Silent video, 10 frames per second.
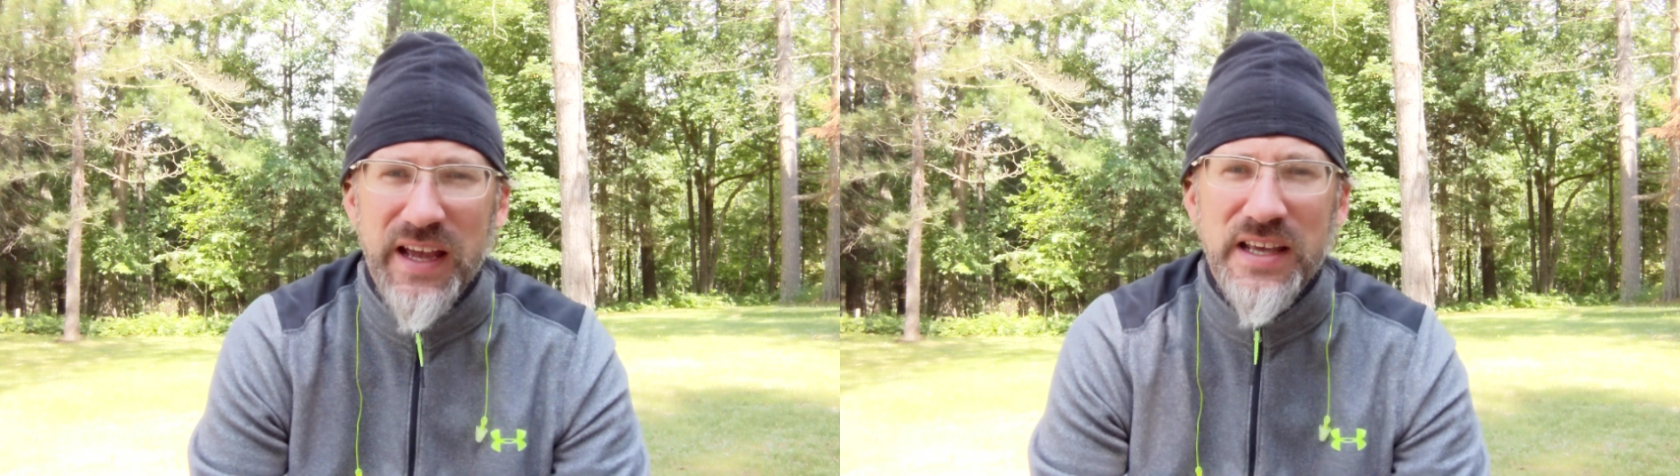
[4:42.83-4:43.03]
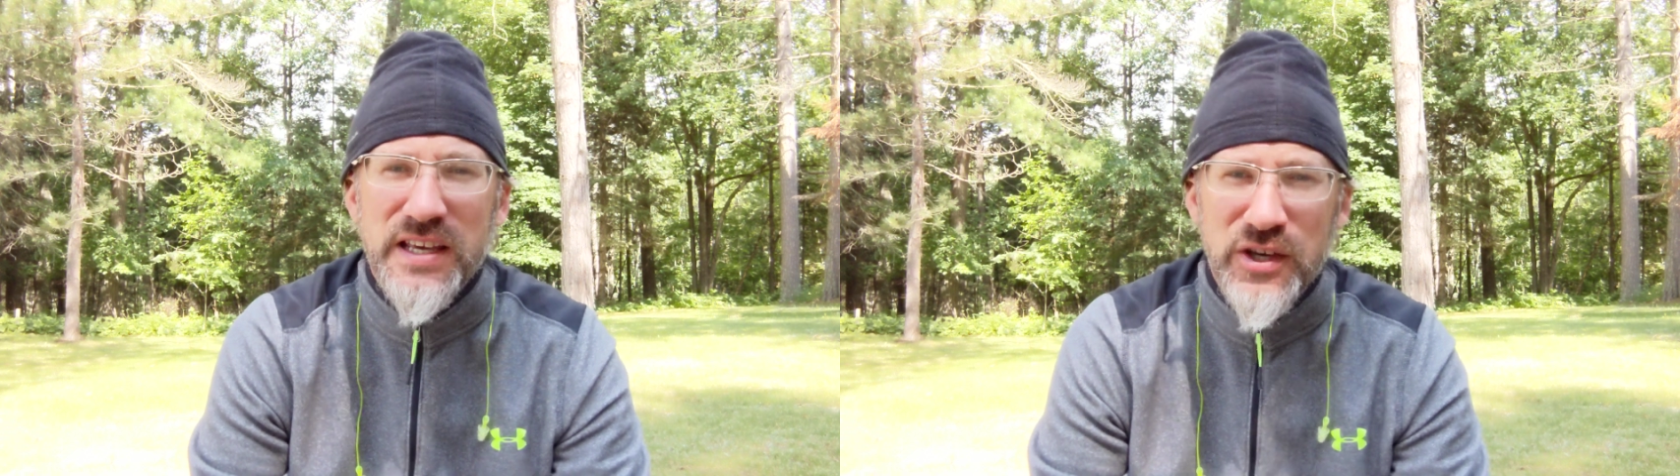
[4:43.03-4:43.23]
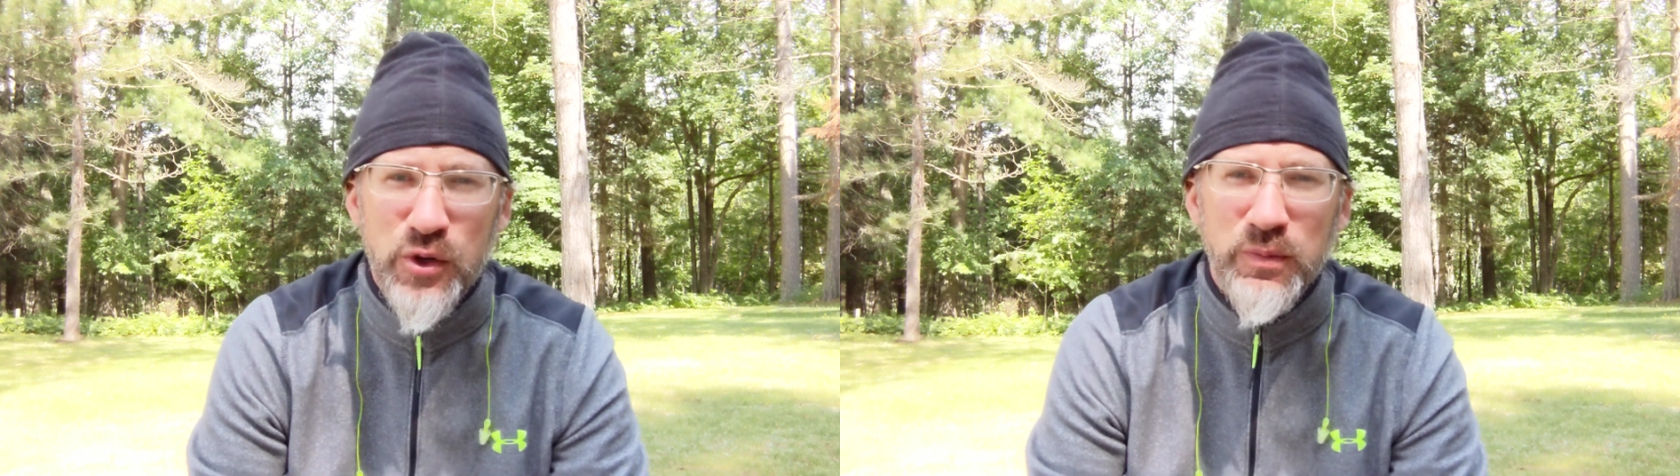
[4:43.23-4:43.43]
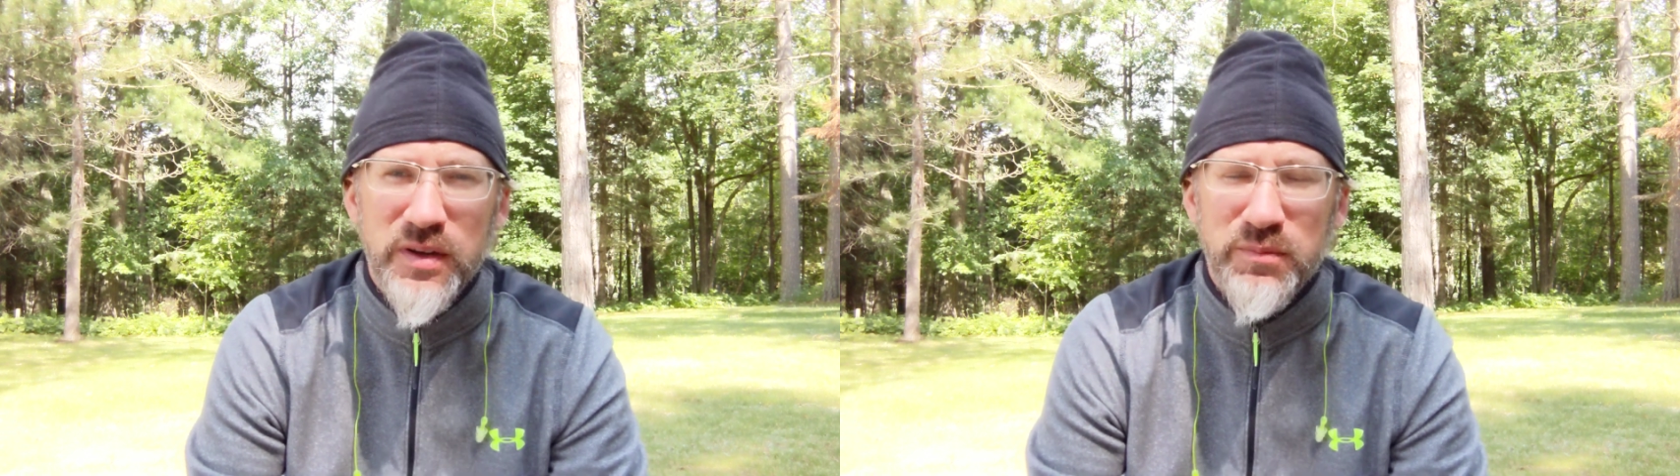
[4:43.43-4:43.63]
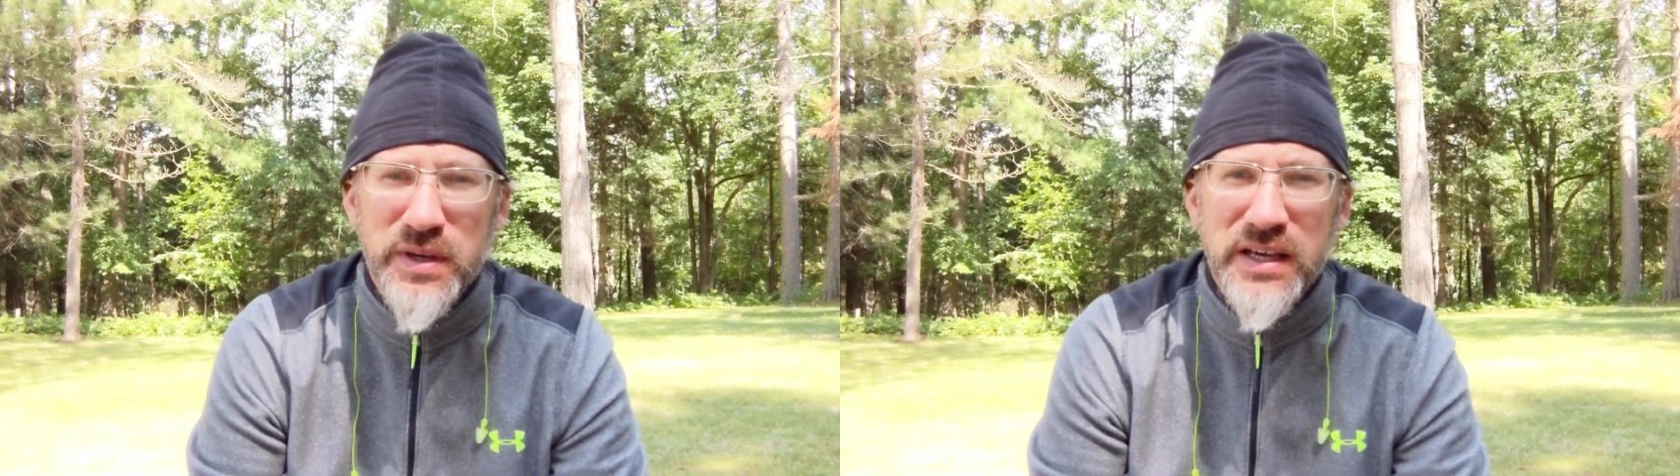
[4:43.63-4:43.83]
any
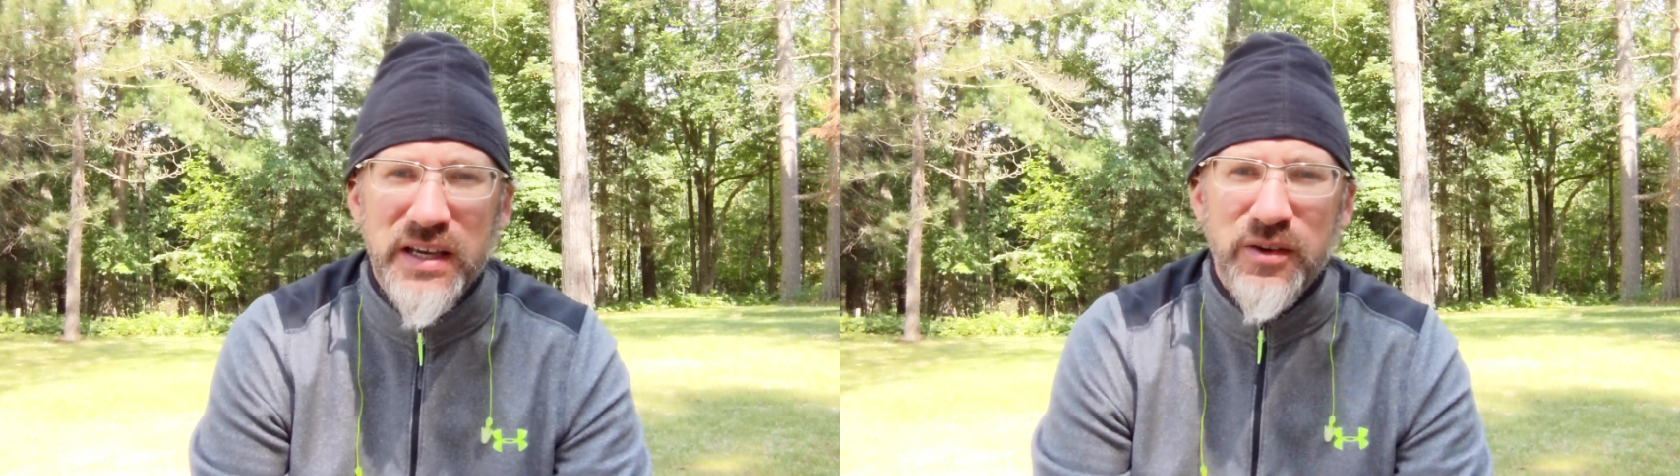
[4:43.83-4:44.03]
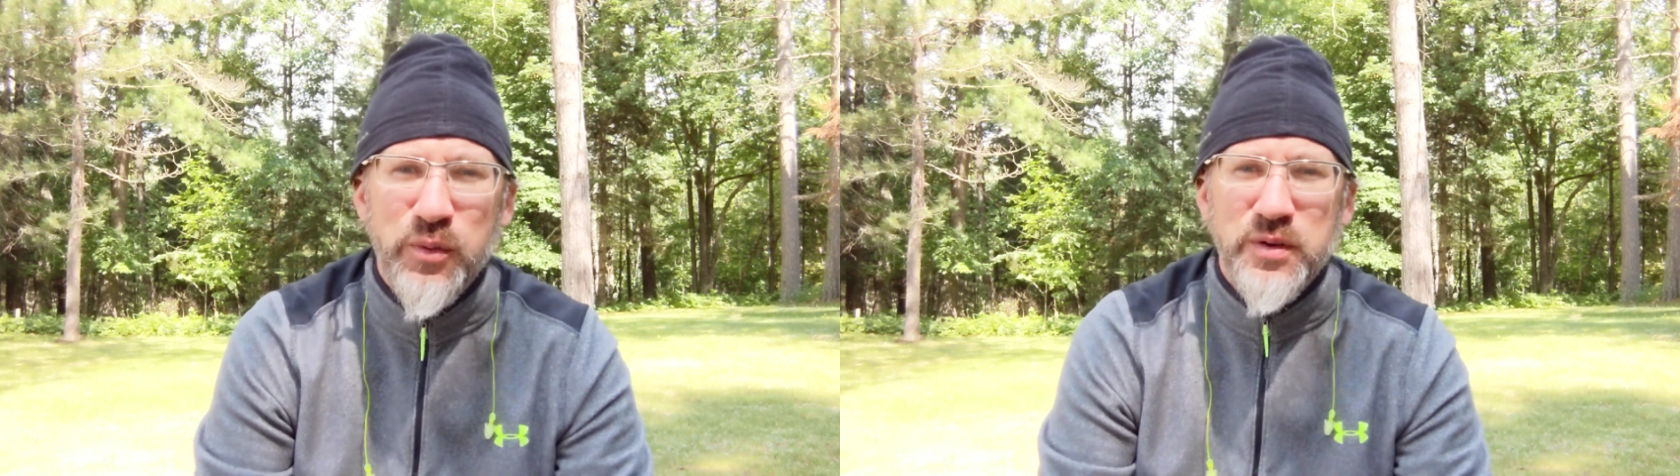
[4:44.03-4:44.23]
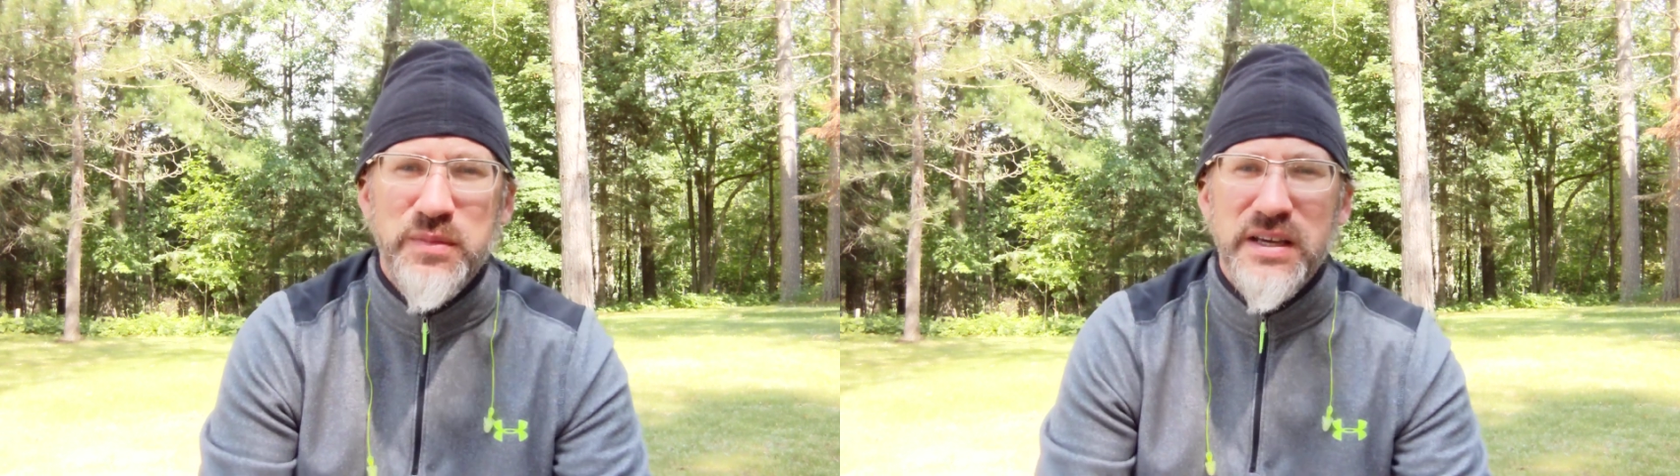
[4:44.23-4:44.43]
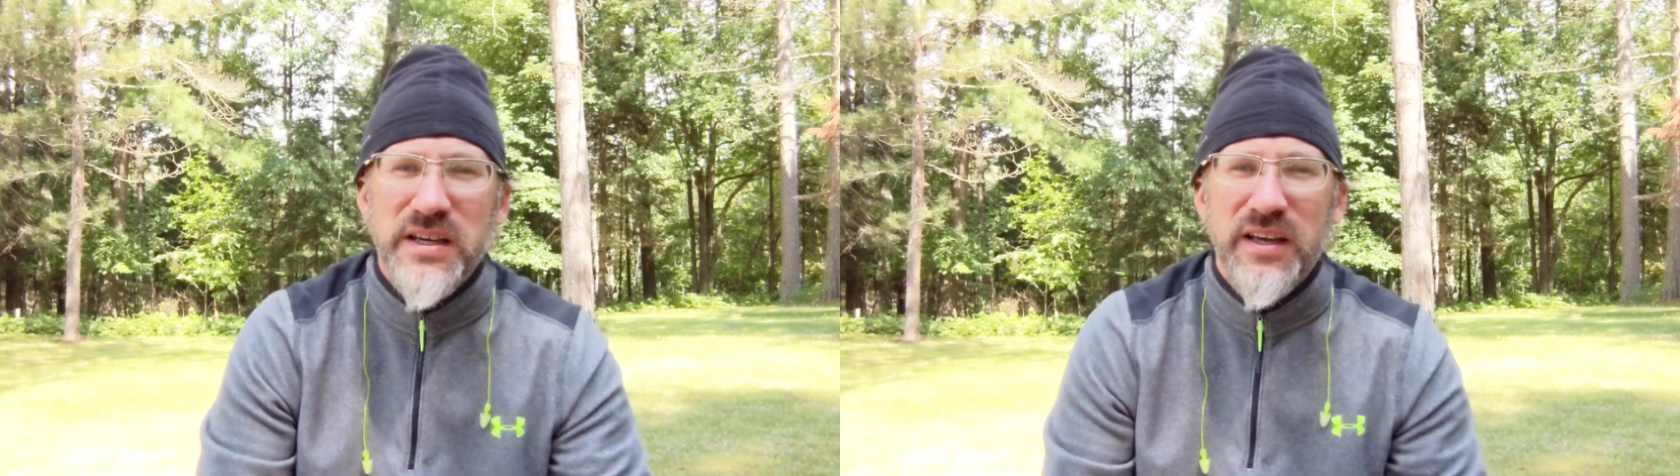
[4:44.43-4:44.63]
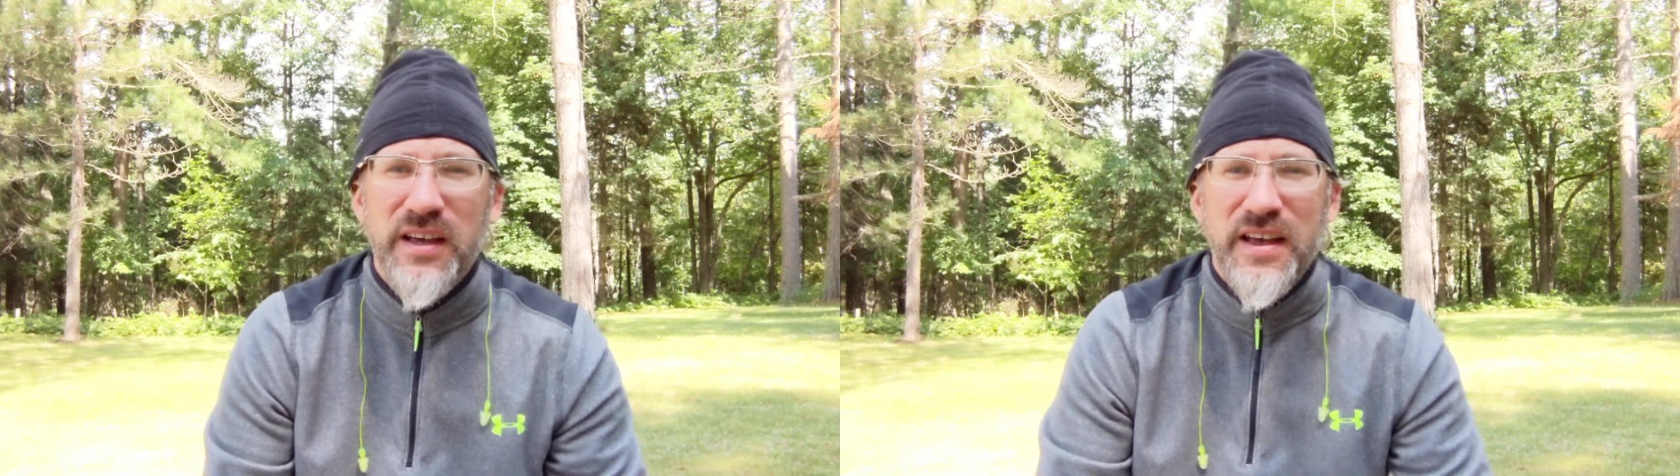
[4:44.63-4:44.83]
human being would be